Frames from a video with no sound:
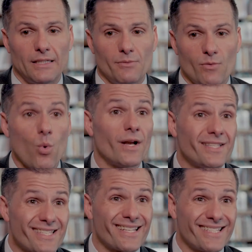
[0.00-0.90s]
With 1
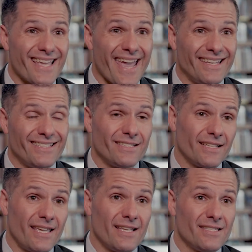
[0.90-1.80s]
in 68
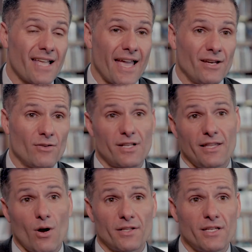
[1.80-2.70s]
kids diagnosed
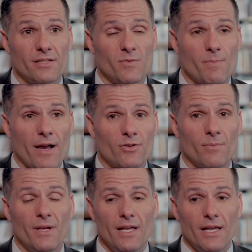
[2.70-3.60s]
on the autism
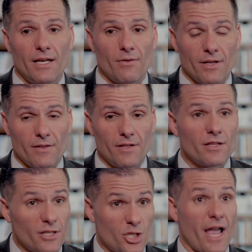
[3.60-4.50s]
spectrum,
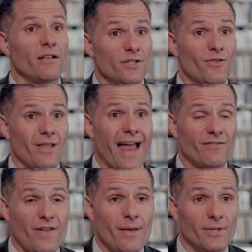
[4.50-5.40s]
the challenge for a lot
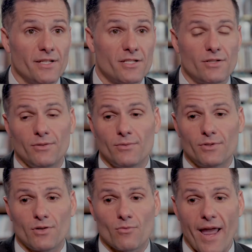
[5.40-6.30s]
of families
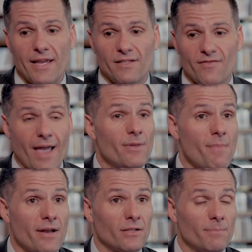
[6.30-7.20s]
to raise a family
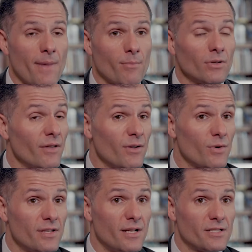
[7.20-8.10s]
member living
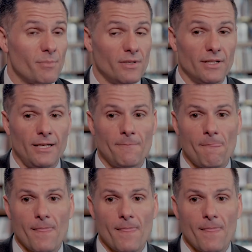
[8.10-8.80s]
with a disability